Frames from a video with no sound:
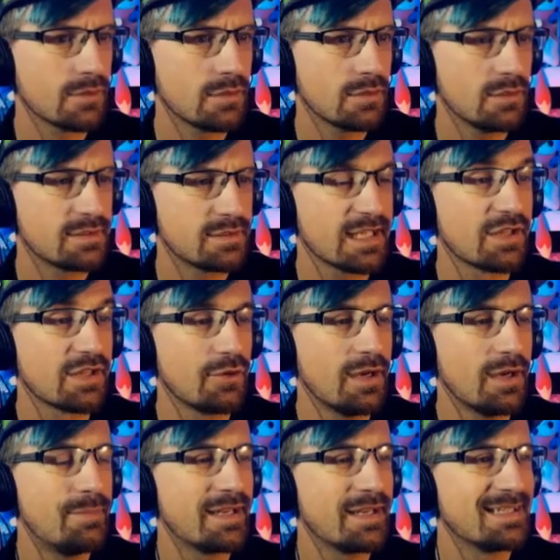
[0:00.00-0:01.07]
On second thought,
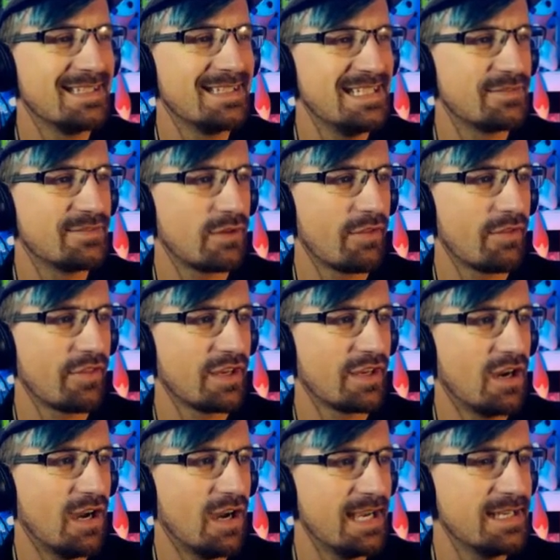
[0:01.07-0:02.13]
I better leave rather than
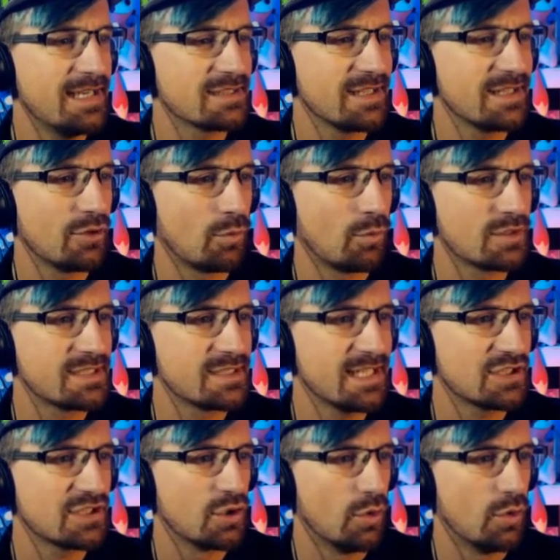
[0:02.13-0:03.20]
hide, as I don't want to
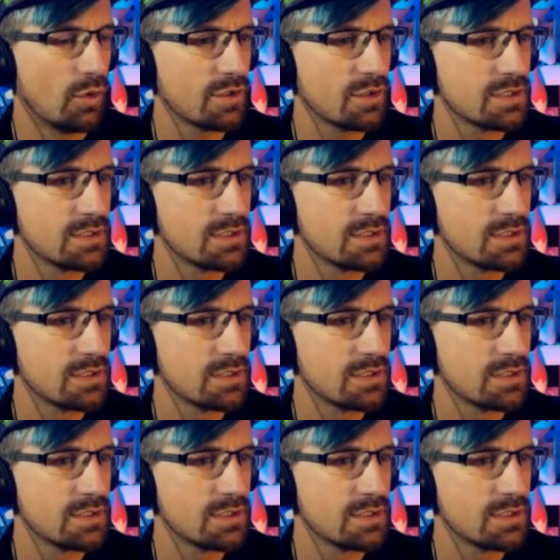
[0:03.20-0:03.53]
get caught.